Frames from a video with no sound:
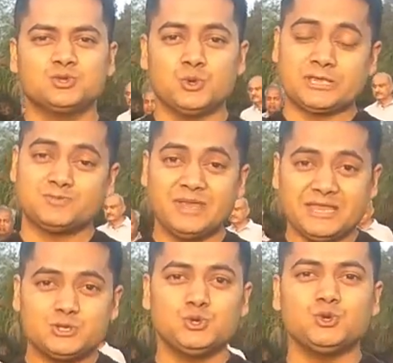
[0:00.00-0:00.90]
to
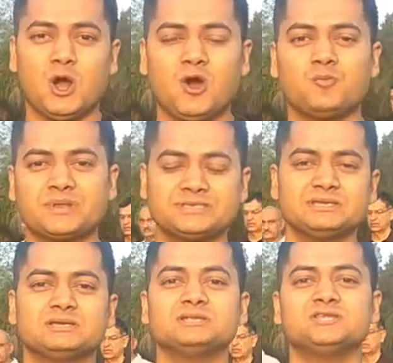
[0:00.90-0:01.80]
explain to you how
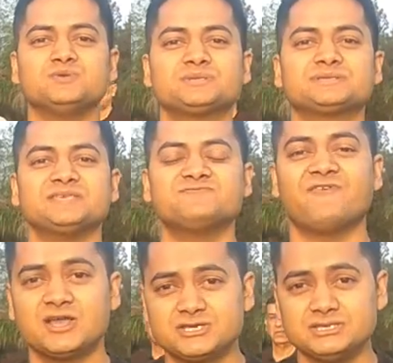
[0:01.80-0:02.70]
present continuous tense
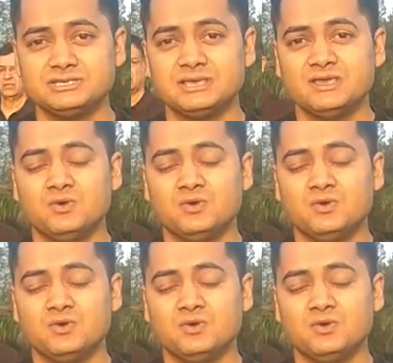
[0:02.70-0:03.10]
functions,